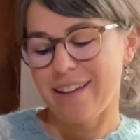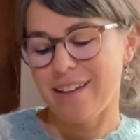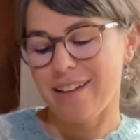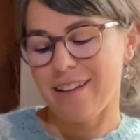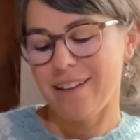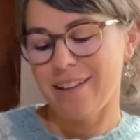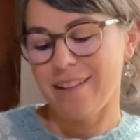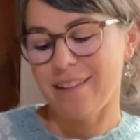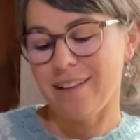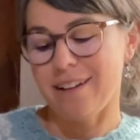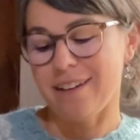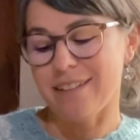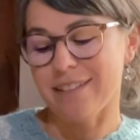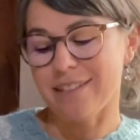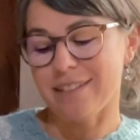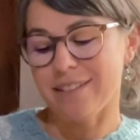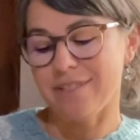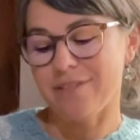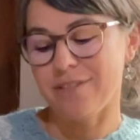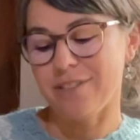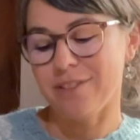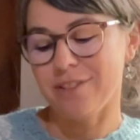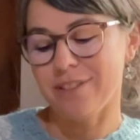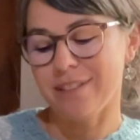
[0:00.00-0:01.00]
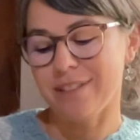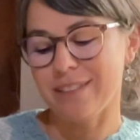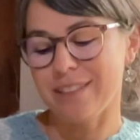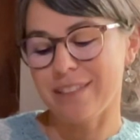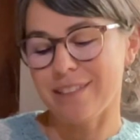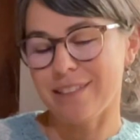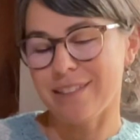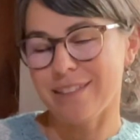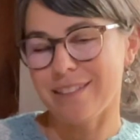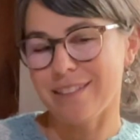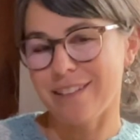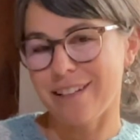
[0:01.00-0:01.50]
I lost a few
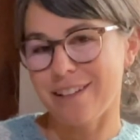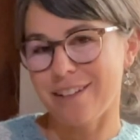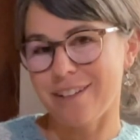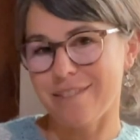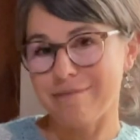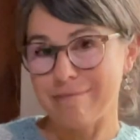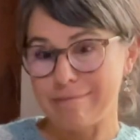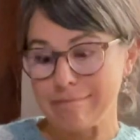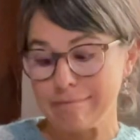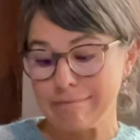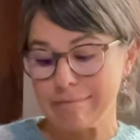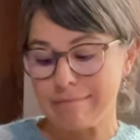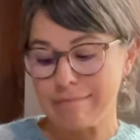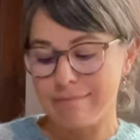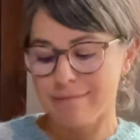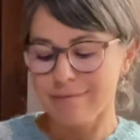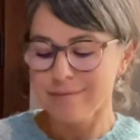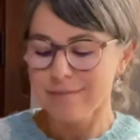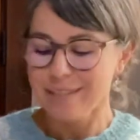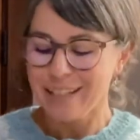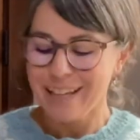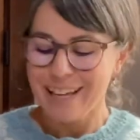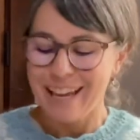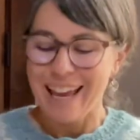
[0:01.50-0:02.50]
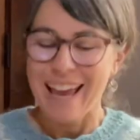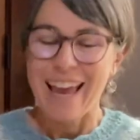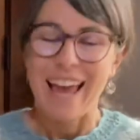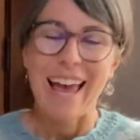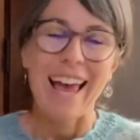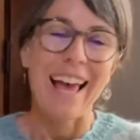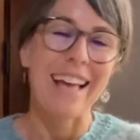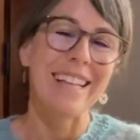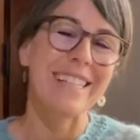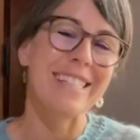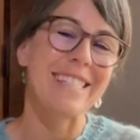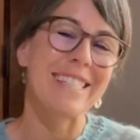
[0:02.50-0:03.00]
stitches there.
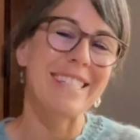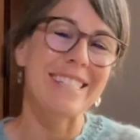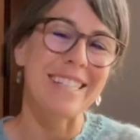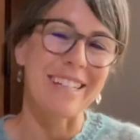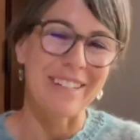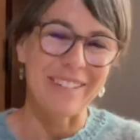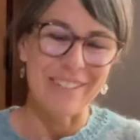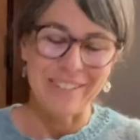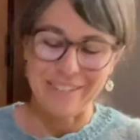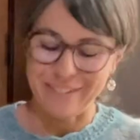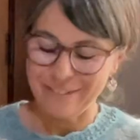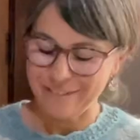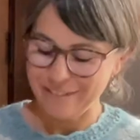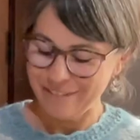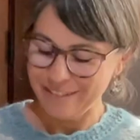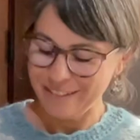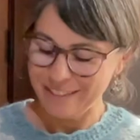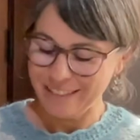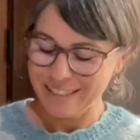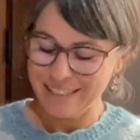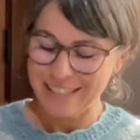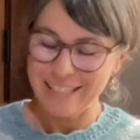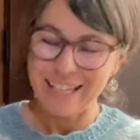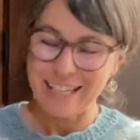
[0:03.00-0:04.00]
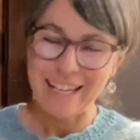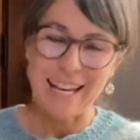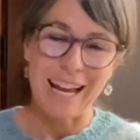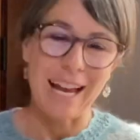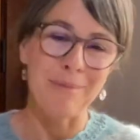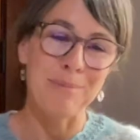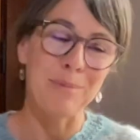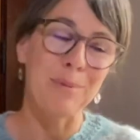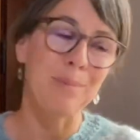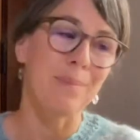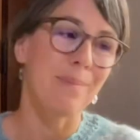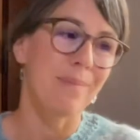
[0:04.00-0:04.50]
And so we'll see.
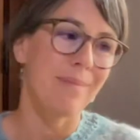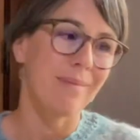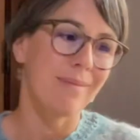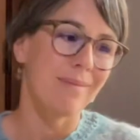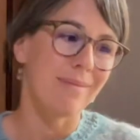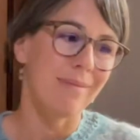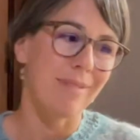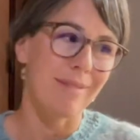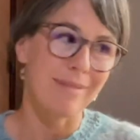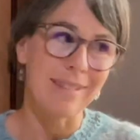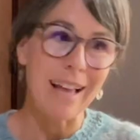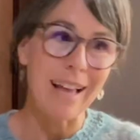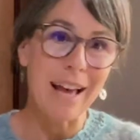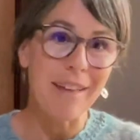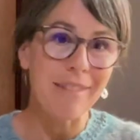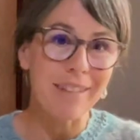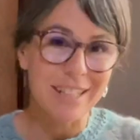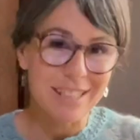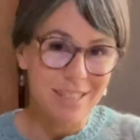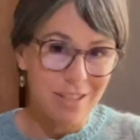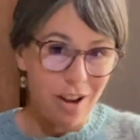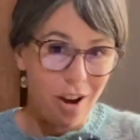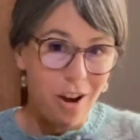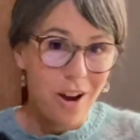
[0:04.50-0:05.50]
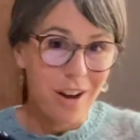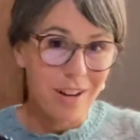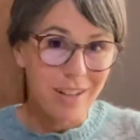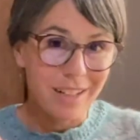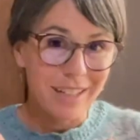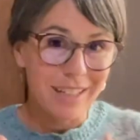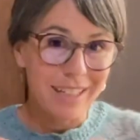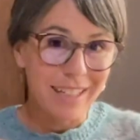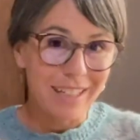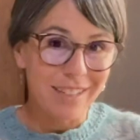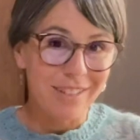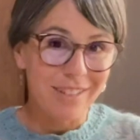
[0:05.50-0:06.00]
Now that it's on a
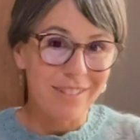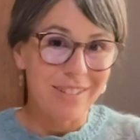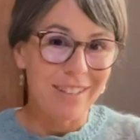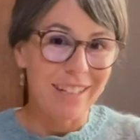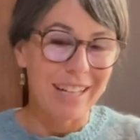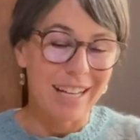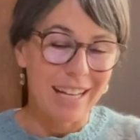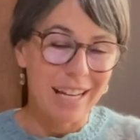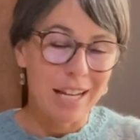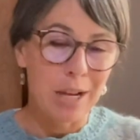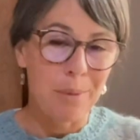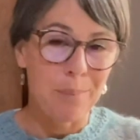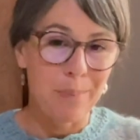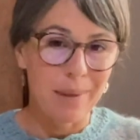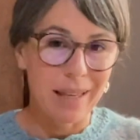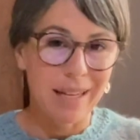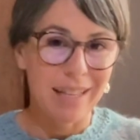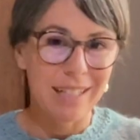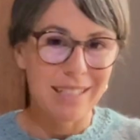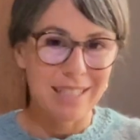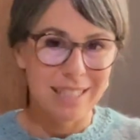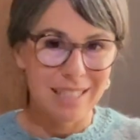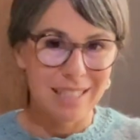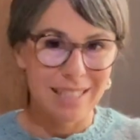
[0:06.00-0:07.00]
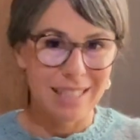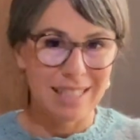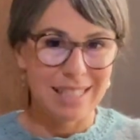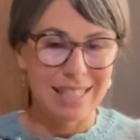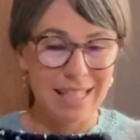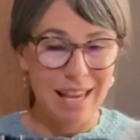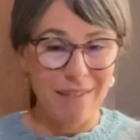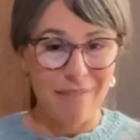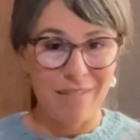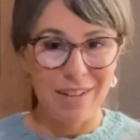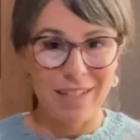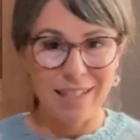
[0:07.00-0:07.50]
needle and I committed to the
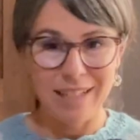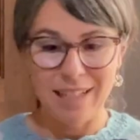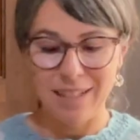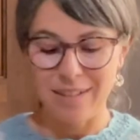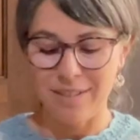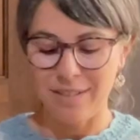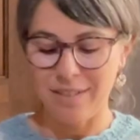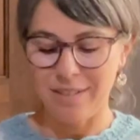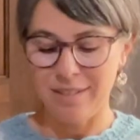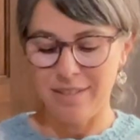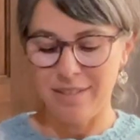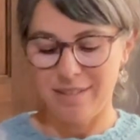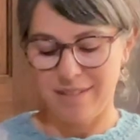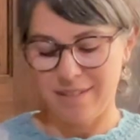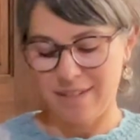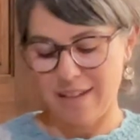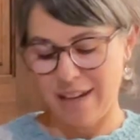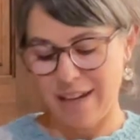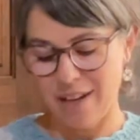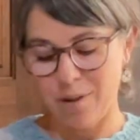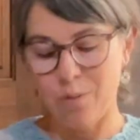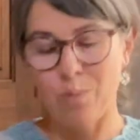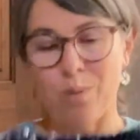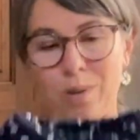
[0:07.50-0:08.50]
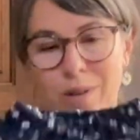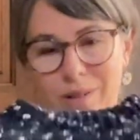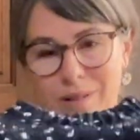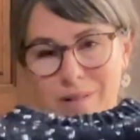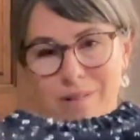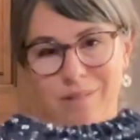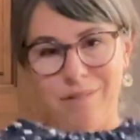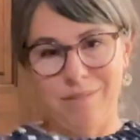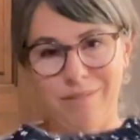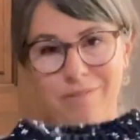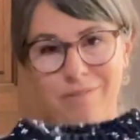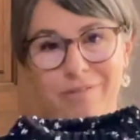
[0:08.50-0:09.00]
7 needle, I
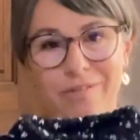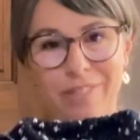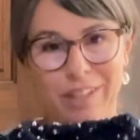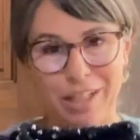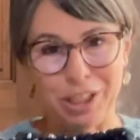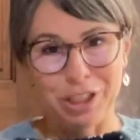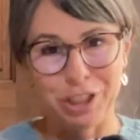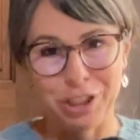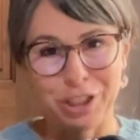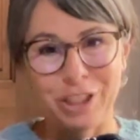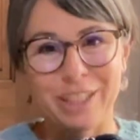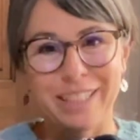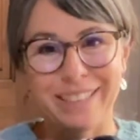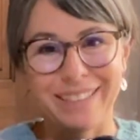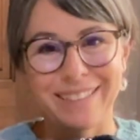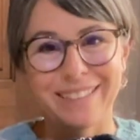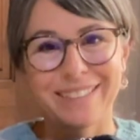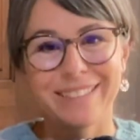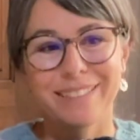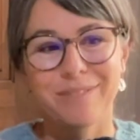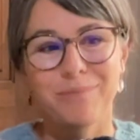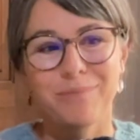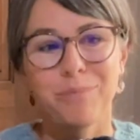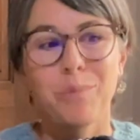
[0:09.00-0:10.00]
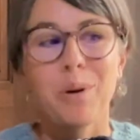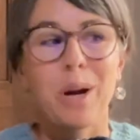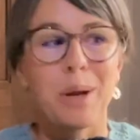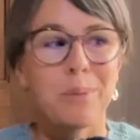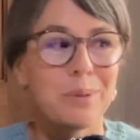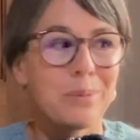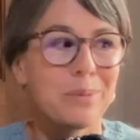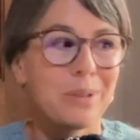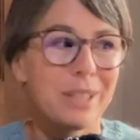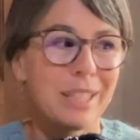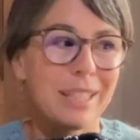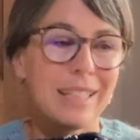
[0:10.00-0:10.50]
will finish this
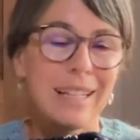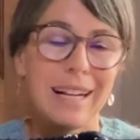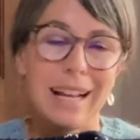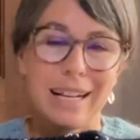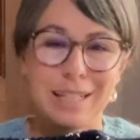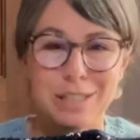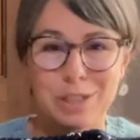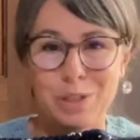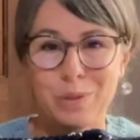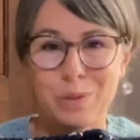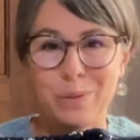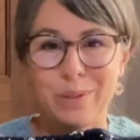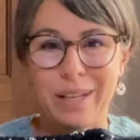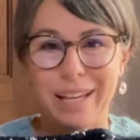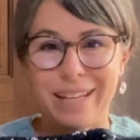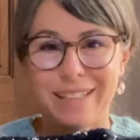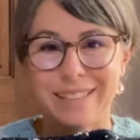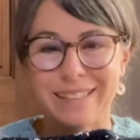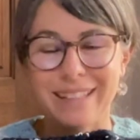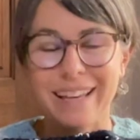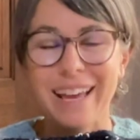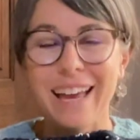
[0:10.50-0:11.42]
probably in the next 2 days.